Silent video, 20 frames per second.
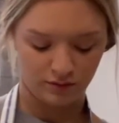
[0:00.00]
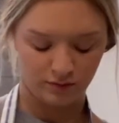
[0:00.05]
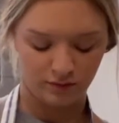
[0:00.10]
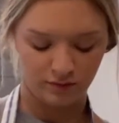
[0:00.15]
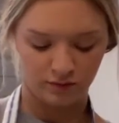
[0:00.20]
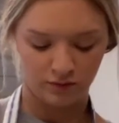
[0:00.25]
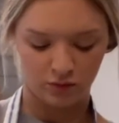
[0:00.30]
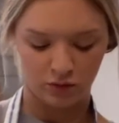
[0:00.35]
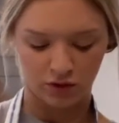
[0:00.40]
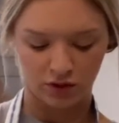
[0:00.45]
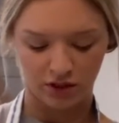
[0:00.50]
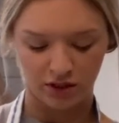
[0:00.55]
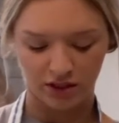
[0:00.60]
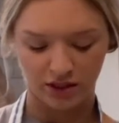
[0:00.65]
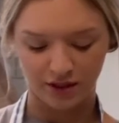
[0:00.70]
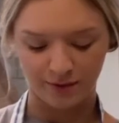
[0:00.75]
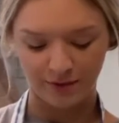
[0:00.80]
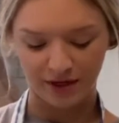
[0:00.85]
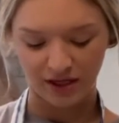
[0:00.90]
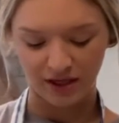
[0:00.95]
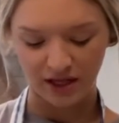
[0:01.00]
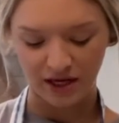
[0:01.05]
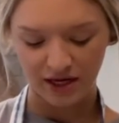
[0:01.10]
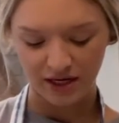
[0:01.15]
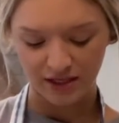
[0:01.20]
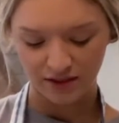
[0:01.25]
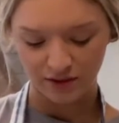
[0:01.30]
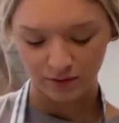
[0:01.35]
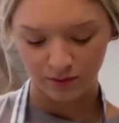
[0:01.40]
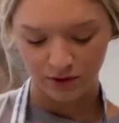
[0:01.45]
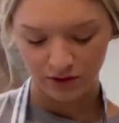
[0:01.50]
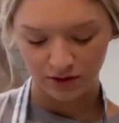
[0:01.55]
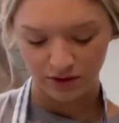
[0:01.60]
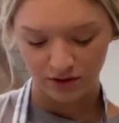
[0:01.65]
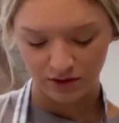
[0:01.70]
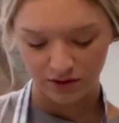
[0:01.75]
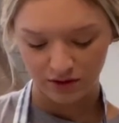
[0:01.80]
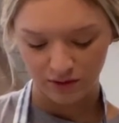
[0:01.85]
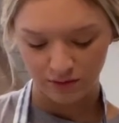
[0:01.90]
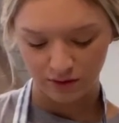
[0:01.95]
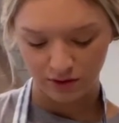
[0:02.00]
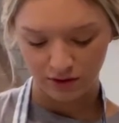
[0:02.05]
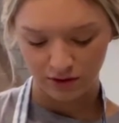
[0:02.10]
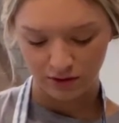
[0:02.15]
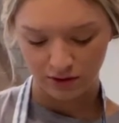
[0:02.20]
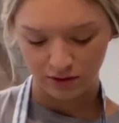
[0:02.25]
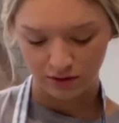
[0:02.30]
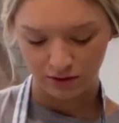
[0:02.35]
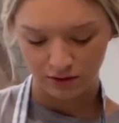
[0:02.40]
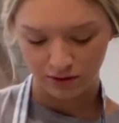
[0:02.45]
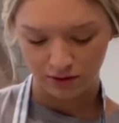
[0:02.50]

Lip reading: Okay, and my last one on this one.